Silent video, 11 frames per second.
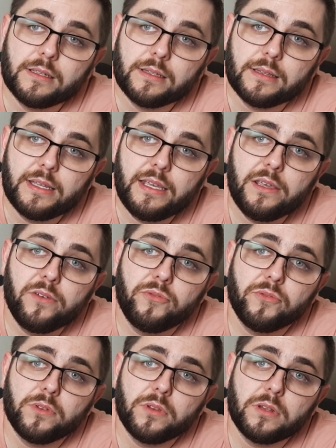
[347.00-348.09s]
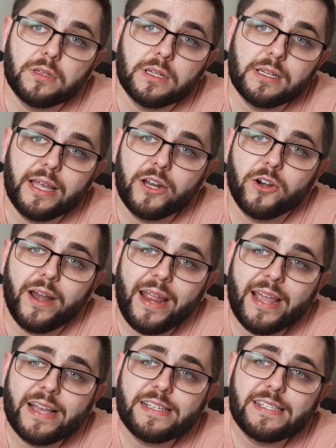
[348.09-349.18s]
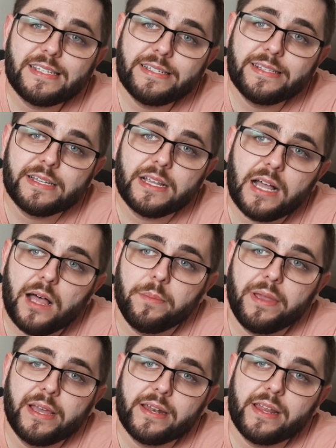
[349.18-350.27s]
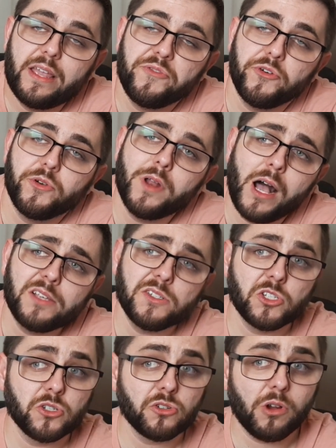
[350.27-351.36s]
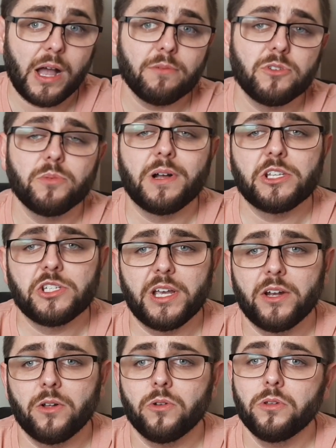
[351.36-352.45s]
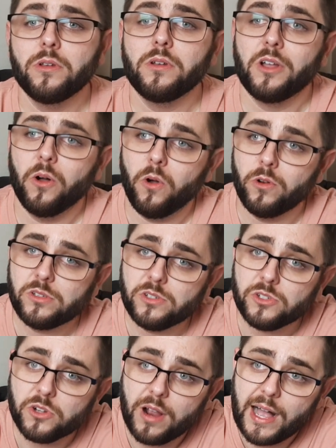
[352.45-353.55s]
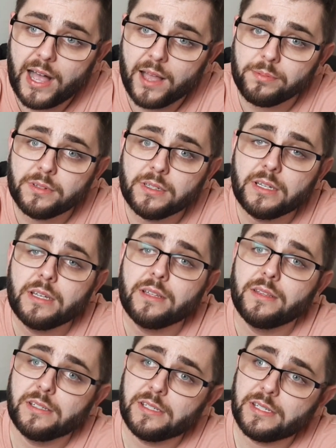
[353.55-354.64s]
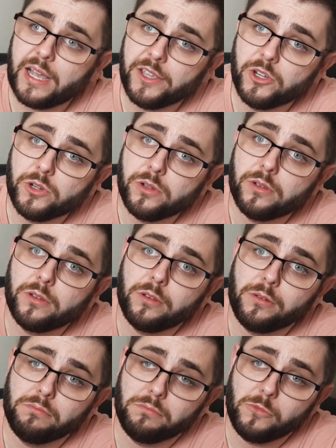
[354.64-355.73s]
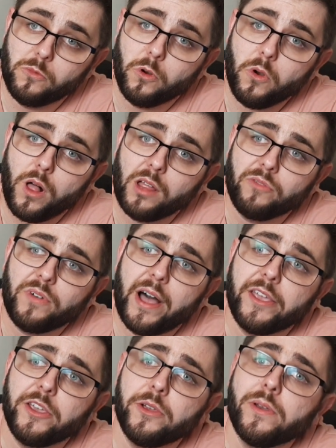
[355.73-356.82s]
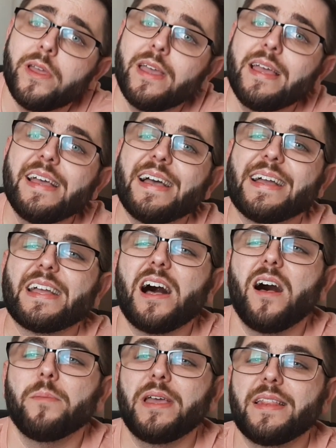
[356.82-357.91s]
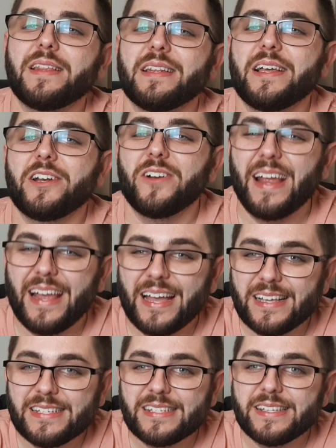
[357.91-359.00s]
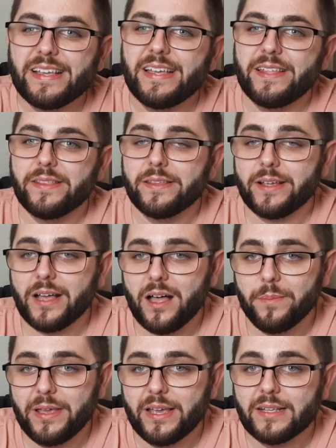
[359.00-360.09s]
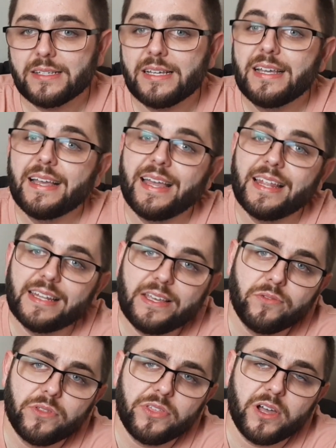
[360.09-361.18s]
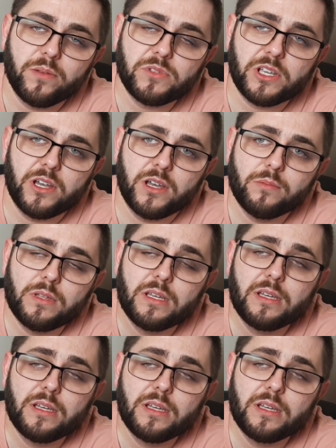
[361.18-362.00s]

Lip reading: Leave the letter S in the comment. If you're not subscribed to my channel, go on and subscribe. This is how we'll qualify you, and comment the letter S in the comments and leave a thumbs up.